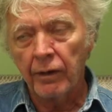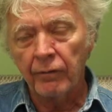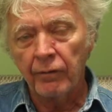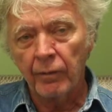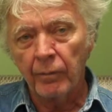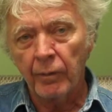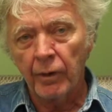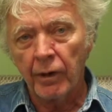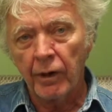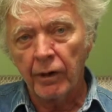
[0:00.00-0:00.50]
of
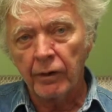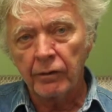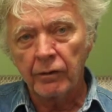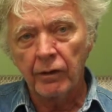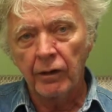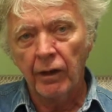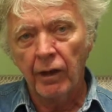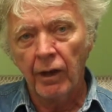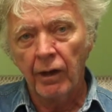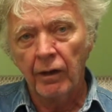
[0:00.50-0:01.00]
them are
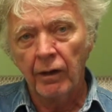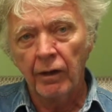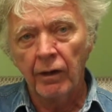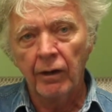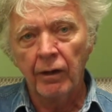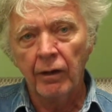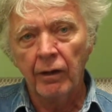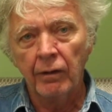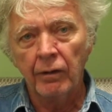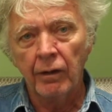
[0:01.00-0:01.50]
actually edited
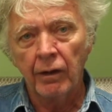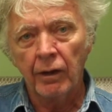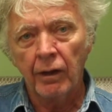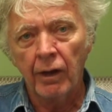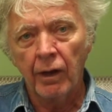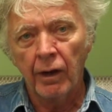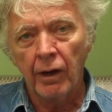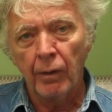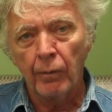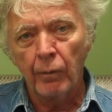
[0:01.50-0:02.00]
in the
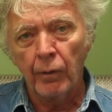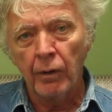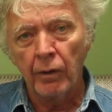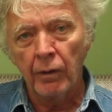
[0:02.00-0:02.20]
camera.